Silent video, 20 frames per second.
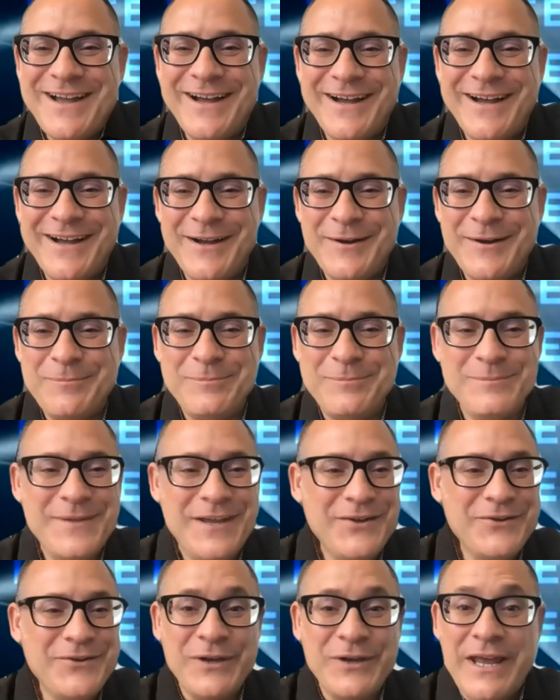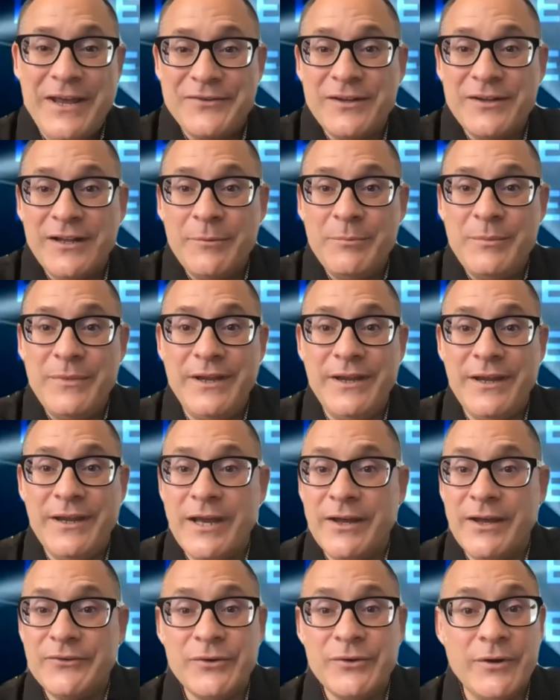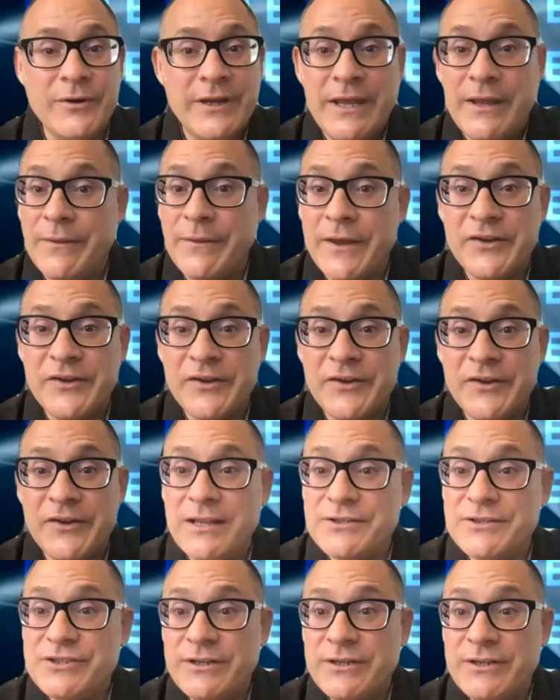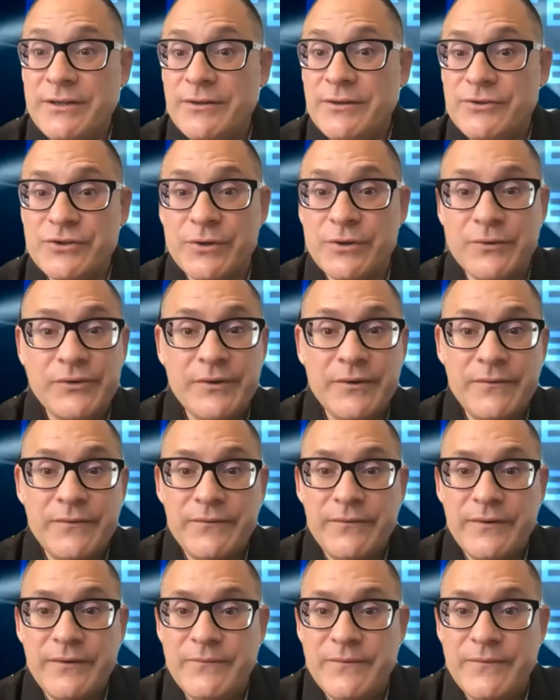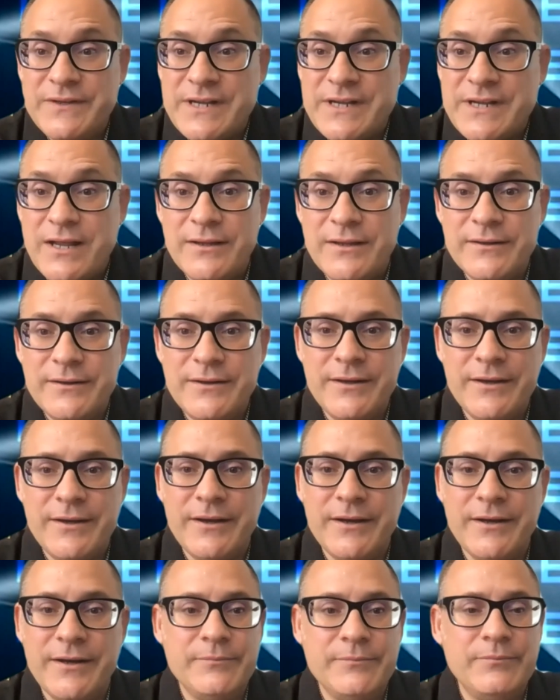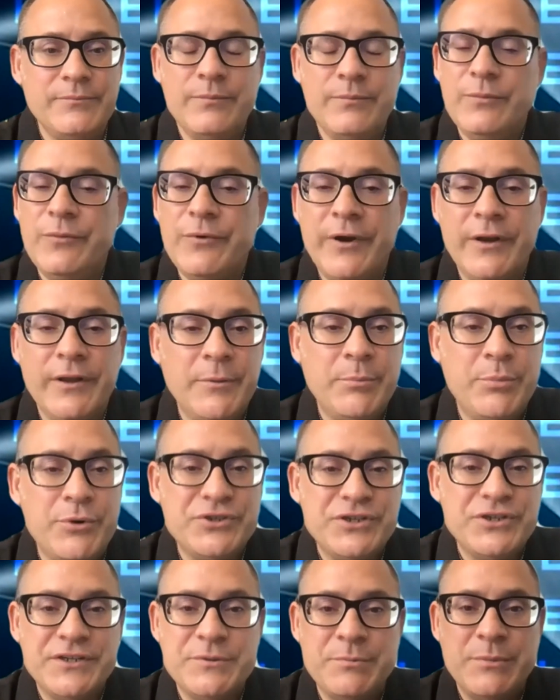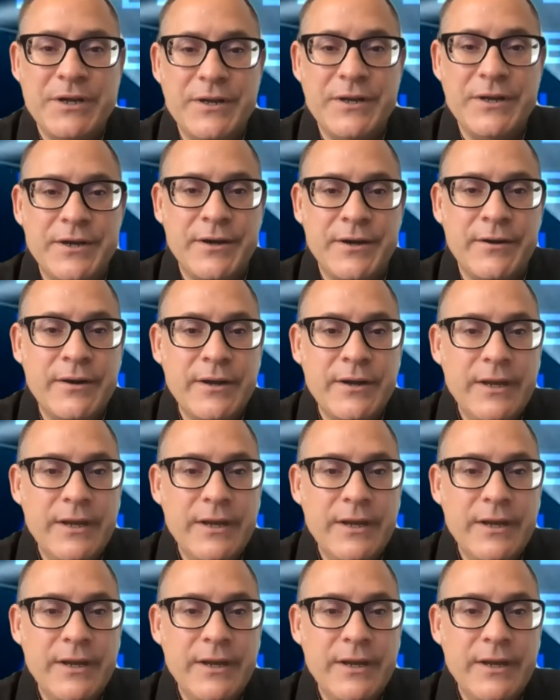So let me, so again, thanks Balaji, Joseph, and Vitalik. Greatly appreciate you being here.